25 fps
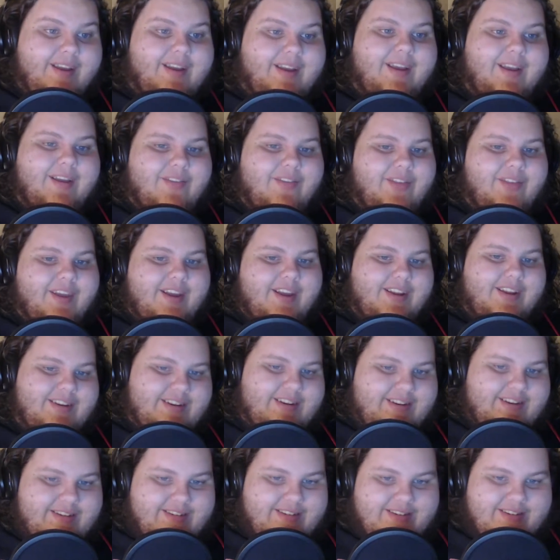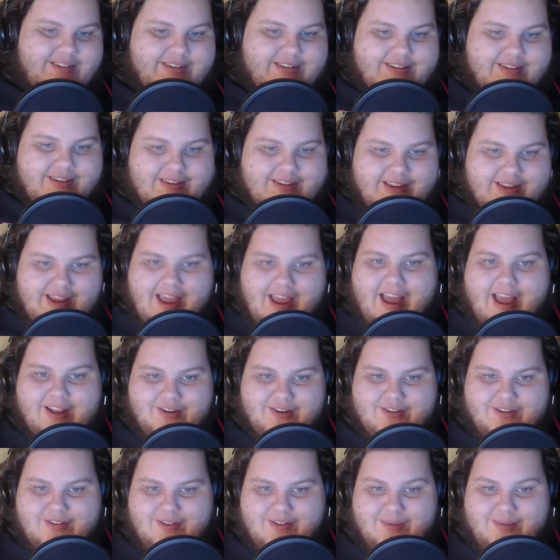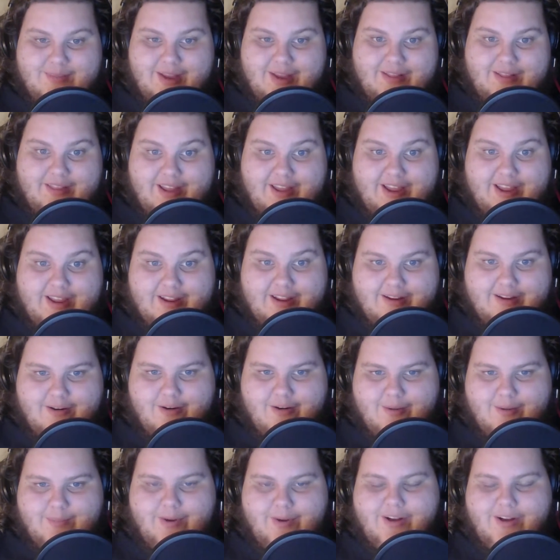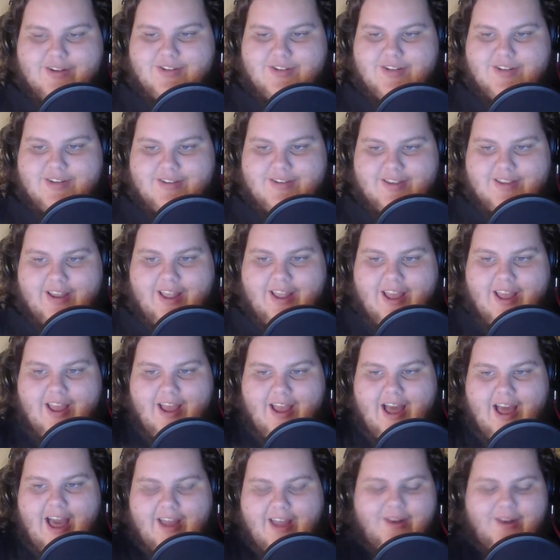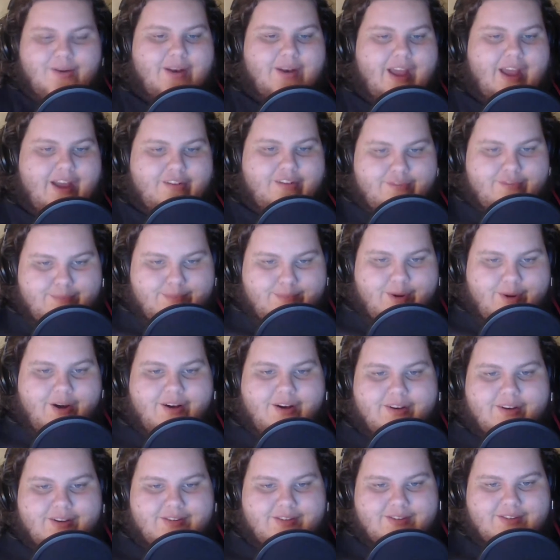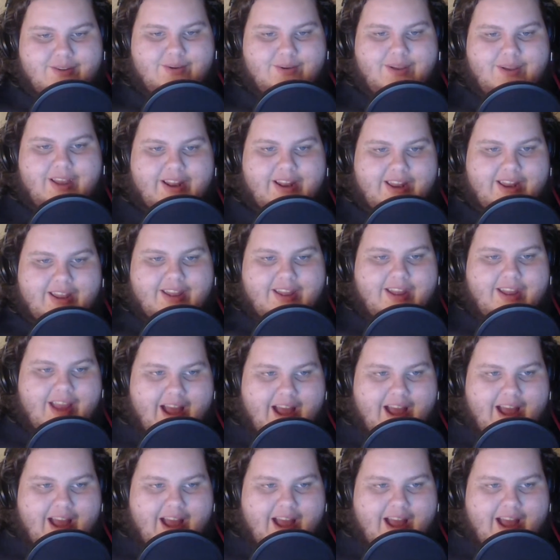And then he actually meant, her balls. She's like, I don't have balls, you idiot.